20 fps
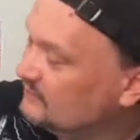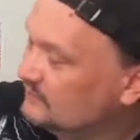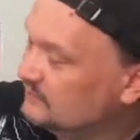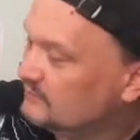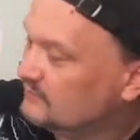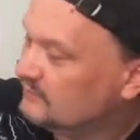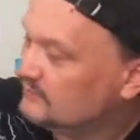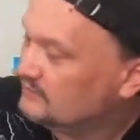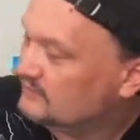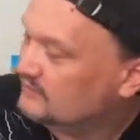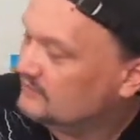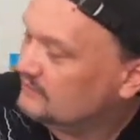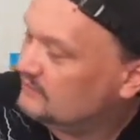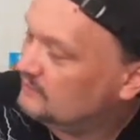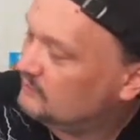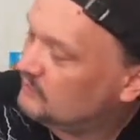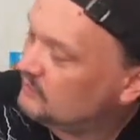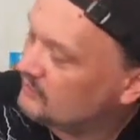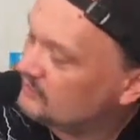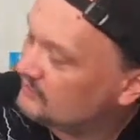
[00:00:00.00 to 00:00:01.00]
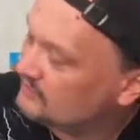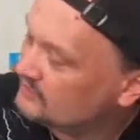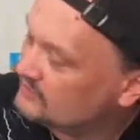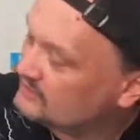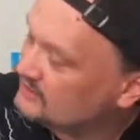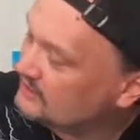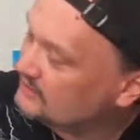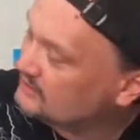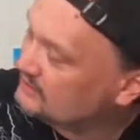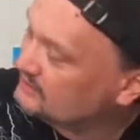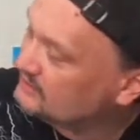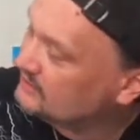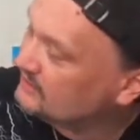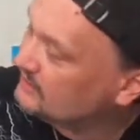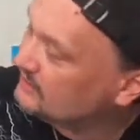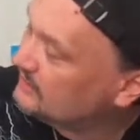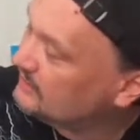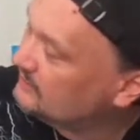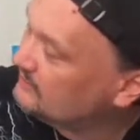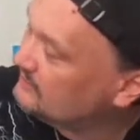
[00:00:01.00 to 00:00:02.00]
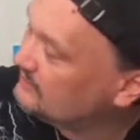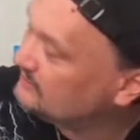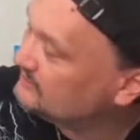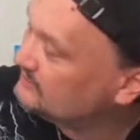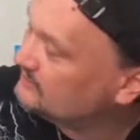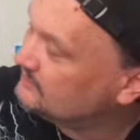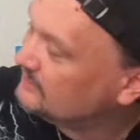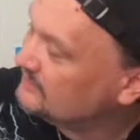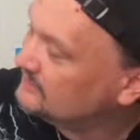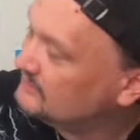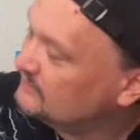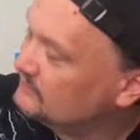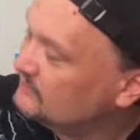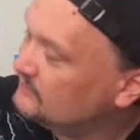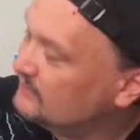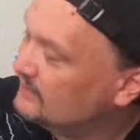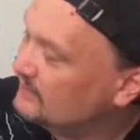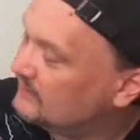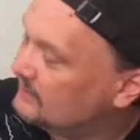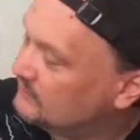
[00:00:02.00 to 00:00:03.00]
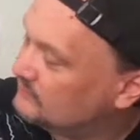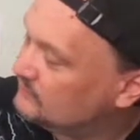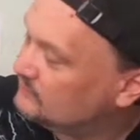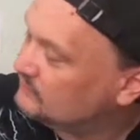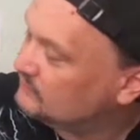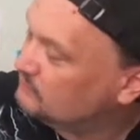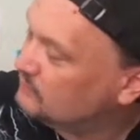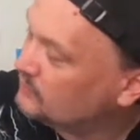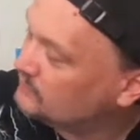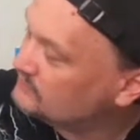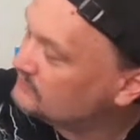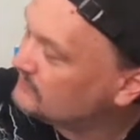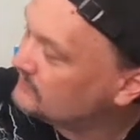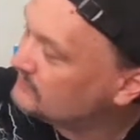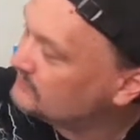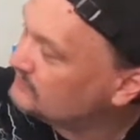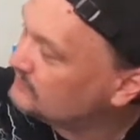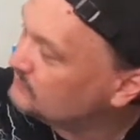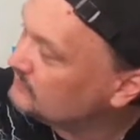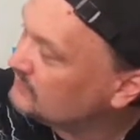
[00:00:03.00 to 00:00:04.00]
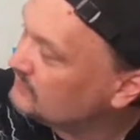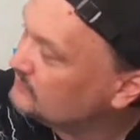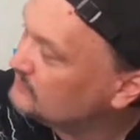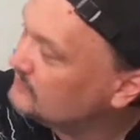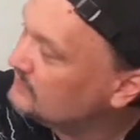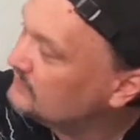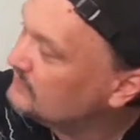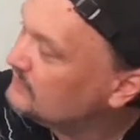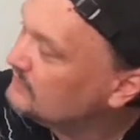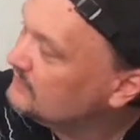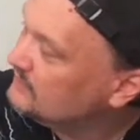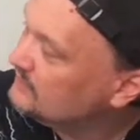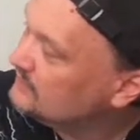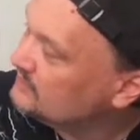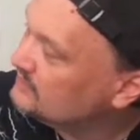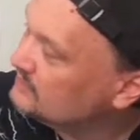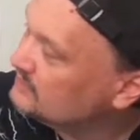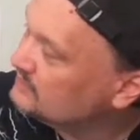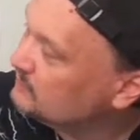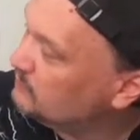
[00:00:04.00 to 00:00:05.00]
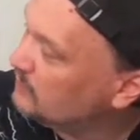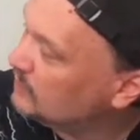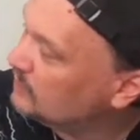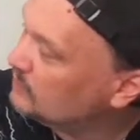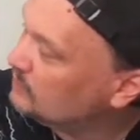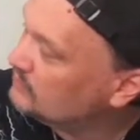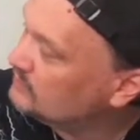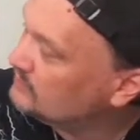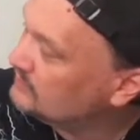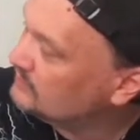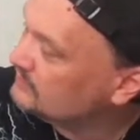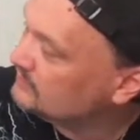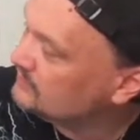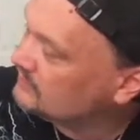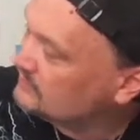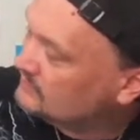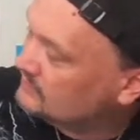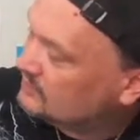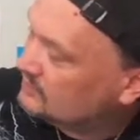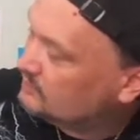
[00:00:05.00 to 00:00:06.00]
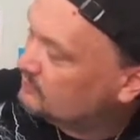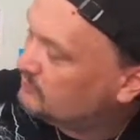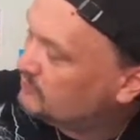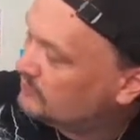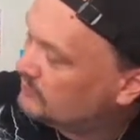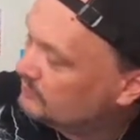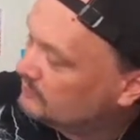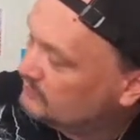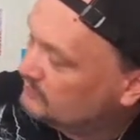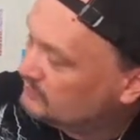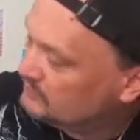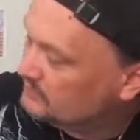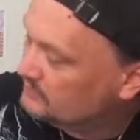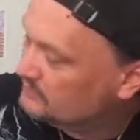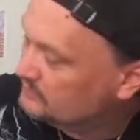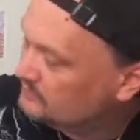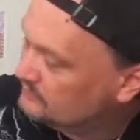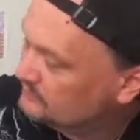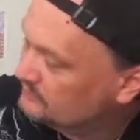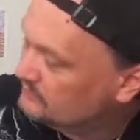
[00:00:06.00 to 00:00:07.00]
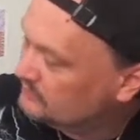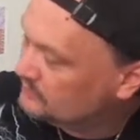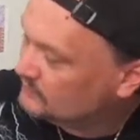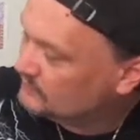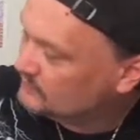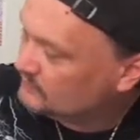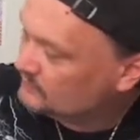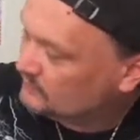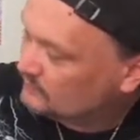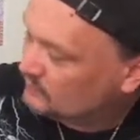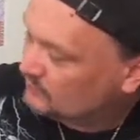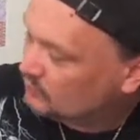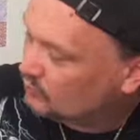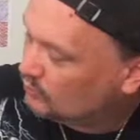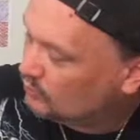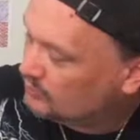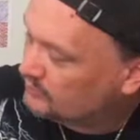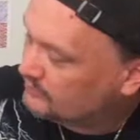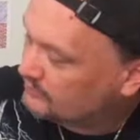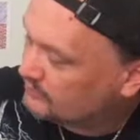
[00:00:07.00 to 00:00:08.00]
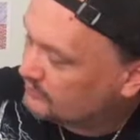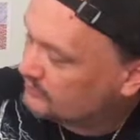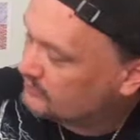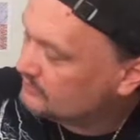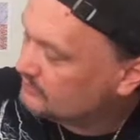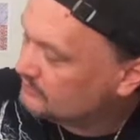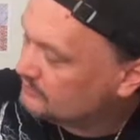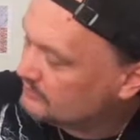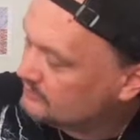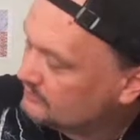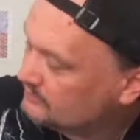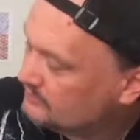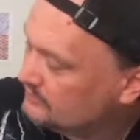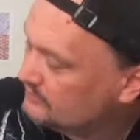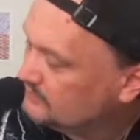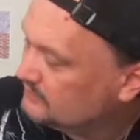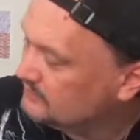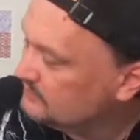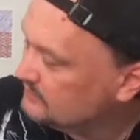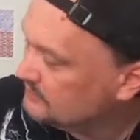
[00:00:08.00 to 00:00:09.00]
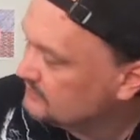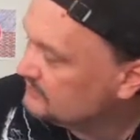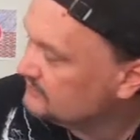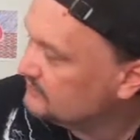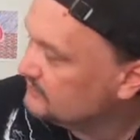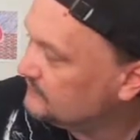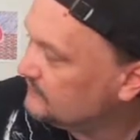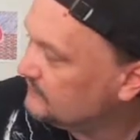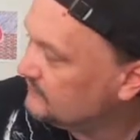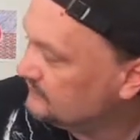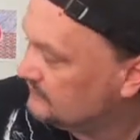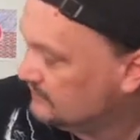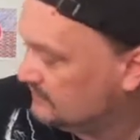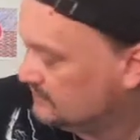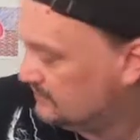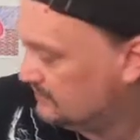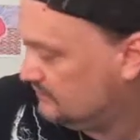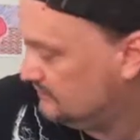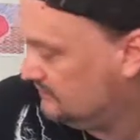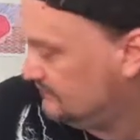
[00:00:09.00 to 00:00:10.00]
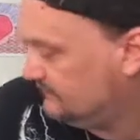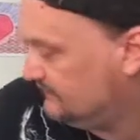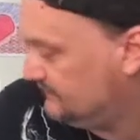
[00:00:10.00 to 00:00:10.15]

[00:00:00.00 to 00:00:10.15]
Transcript: And then on the side, sometimes I do that. I'll do it both sides sometimes. There's a boat, and then another boat, and a little water, and stuff like that.